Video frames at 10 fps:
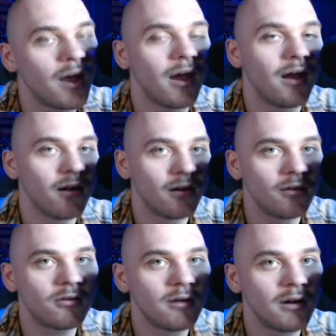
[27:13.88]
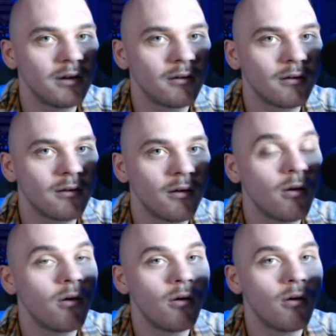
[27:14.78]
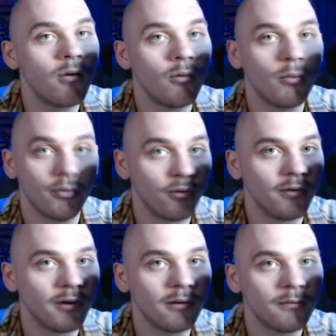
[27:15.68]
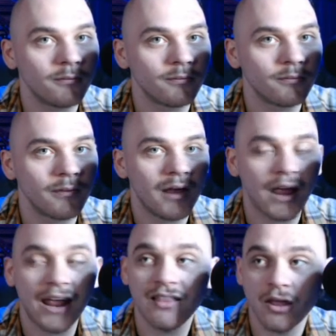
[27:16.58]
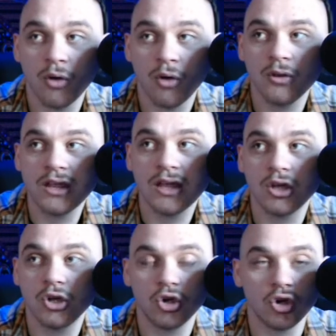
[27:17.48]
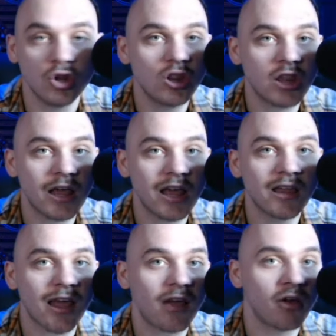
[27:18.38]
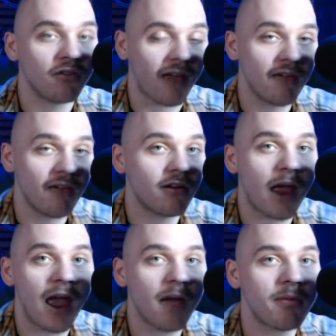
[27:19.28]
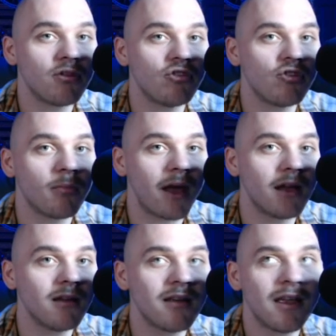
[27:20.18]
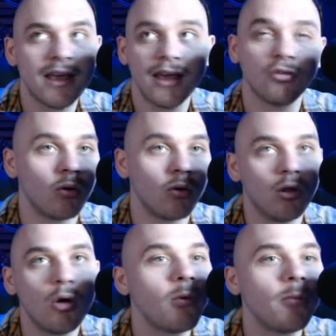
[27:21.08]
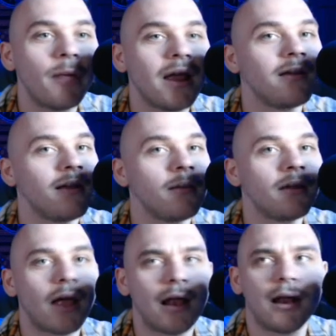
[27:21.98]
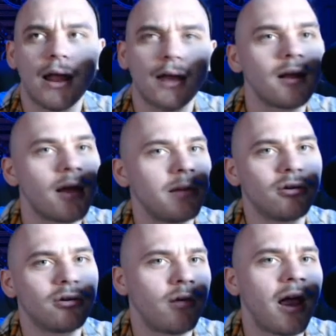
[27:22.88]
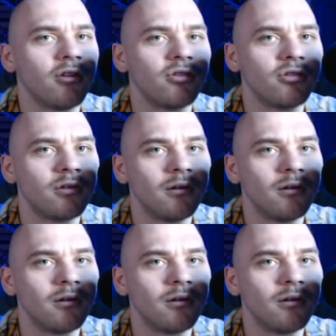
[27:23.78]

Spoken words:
And history will prove it. And the only good thing that could have ever happened to Joe Biden is a global pandemic and an economic crash.